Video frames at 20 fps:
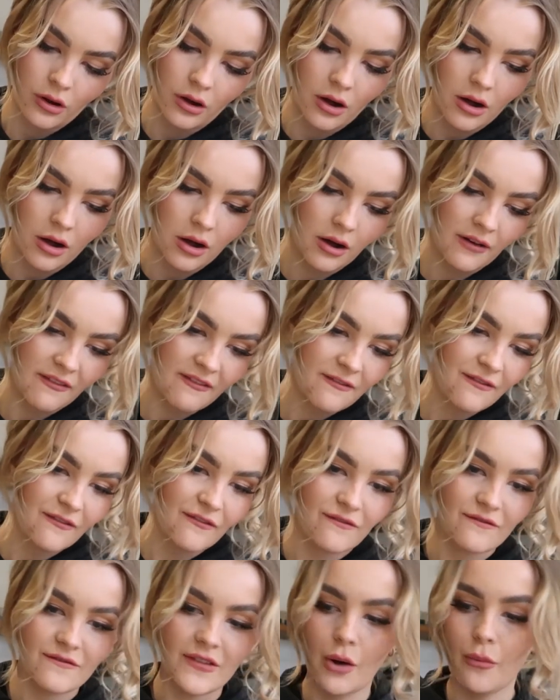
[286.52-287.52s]
Oh,
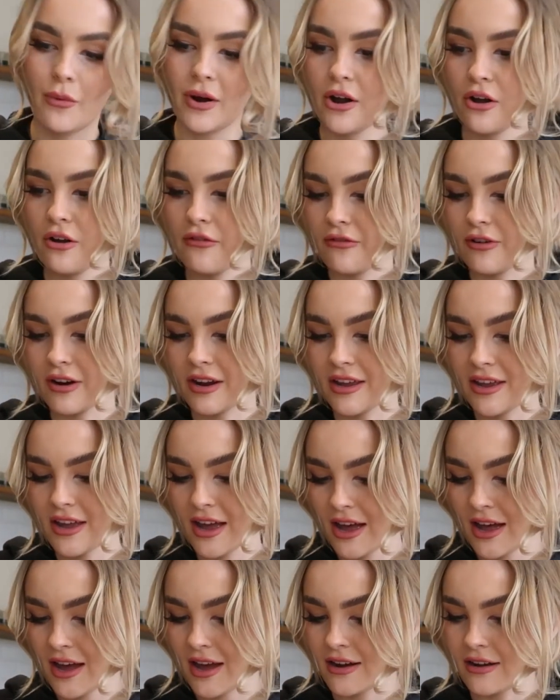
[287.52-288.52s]
went over
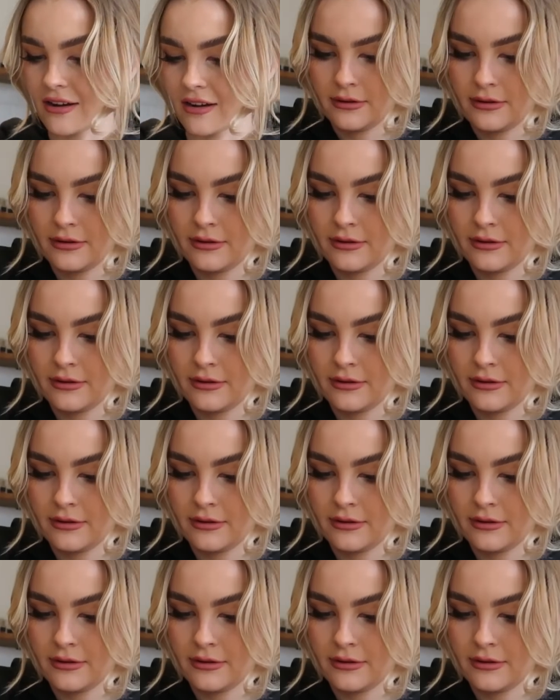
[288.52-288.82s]
again.